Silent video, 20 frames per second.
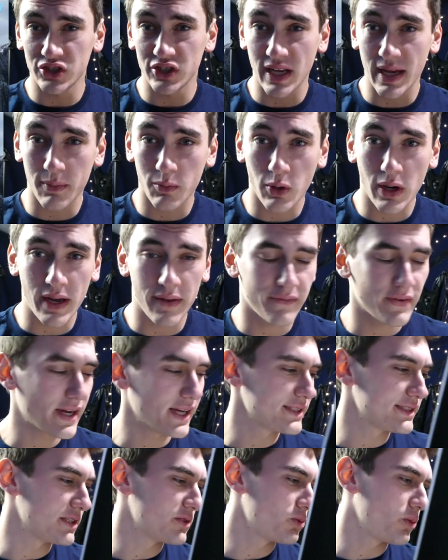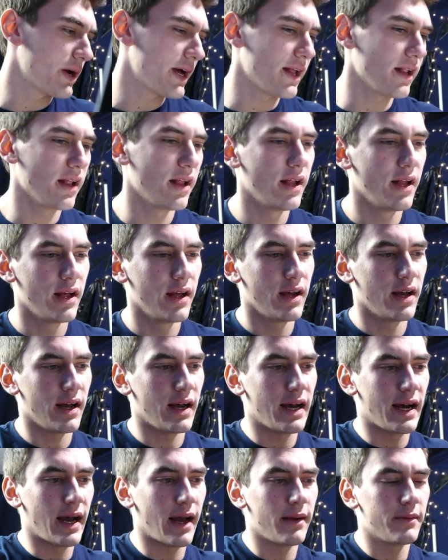jam Wi-Fis as well.
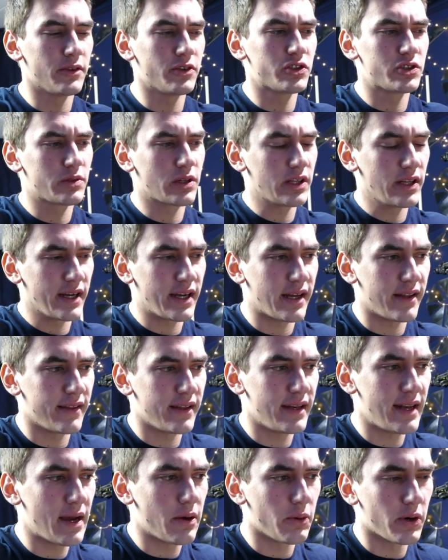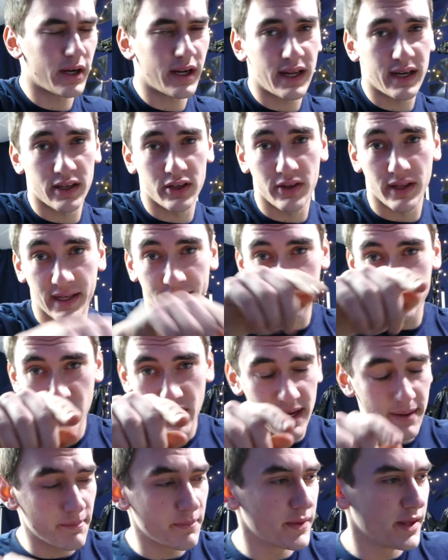Uh, you just click on the network and click
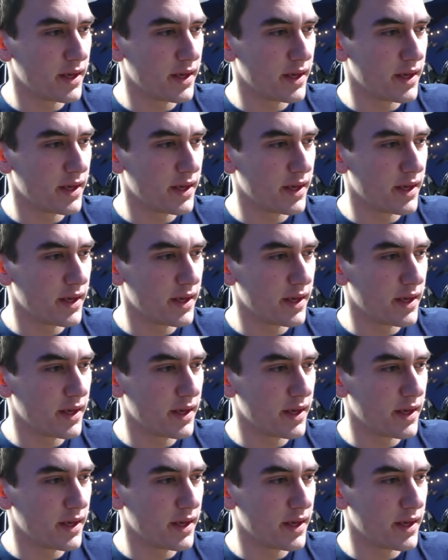jam.